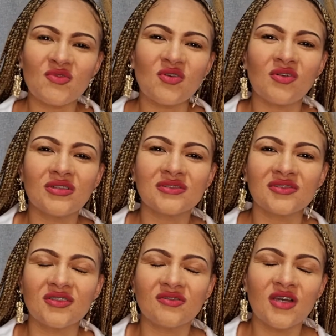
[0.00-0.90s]
We
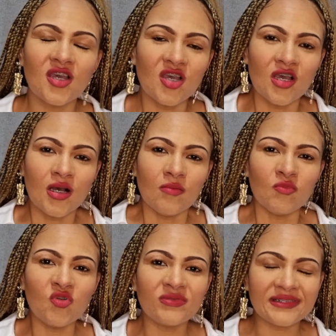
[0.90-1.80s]
also
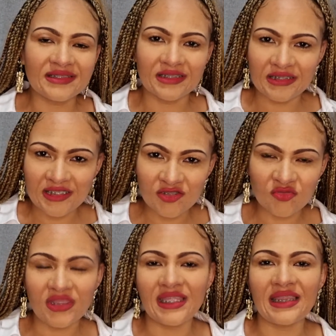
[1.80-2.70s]
moved cities
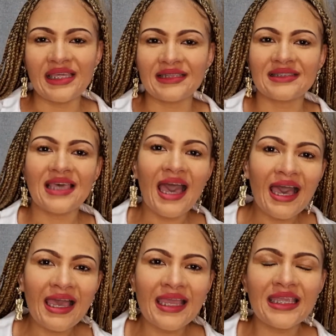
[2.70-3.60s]
within that
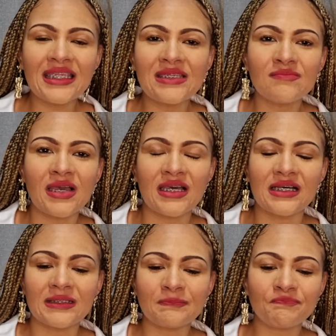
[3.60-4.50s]
time,
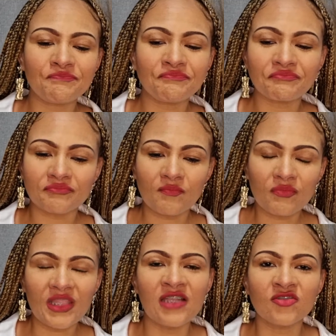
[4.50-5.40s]

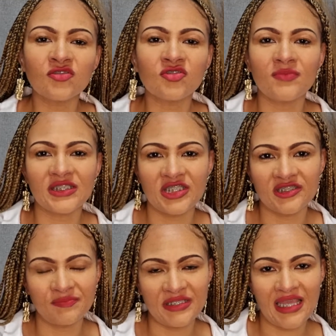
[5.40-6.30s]
and so much
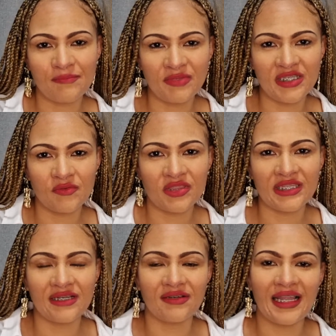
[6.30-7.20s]
has been happening
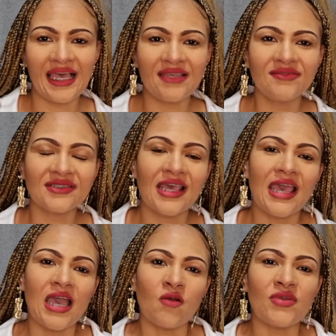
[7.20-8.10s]
within our lives.
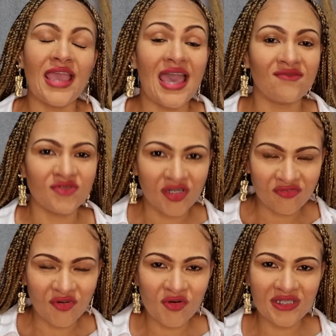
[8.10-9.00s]
We have
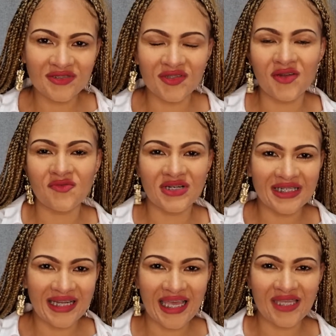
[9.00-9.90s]
not focused on
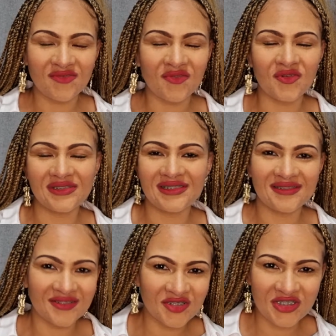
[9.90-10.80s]
Word Life or
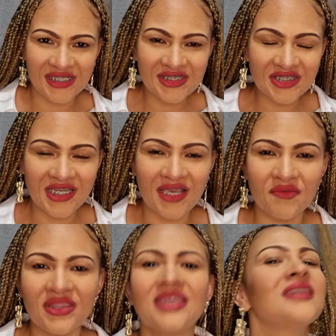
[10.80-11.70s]
Seasons Church
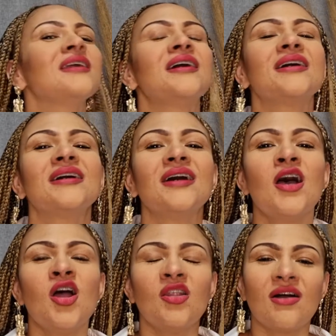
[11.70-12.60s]
within a
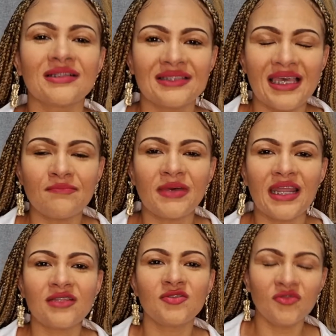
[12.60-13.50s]
long time, but
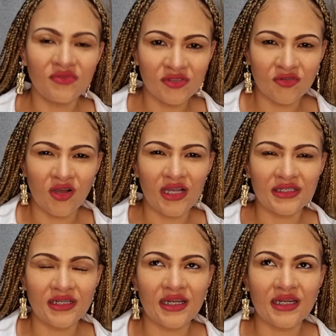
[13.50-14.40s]
I do feel God